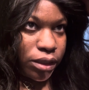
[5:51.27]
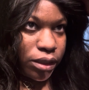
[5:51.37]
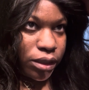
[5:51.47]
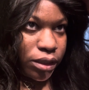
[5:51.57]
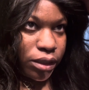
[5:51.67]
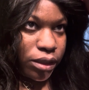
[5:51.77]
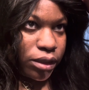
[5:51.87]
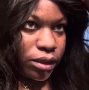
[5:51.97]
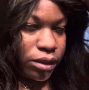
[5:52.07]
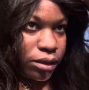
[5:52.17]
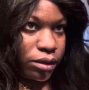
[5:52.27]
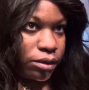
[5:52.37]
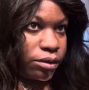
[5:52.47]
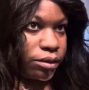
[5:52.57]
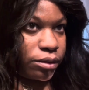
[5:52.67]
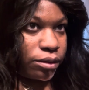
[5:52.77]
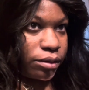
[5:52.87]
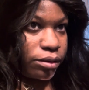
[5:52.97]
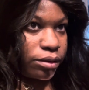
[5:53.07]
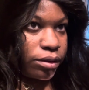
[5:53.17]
No one is speaking in this clip.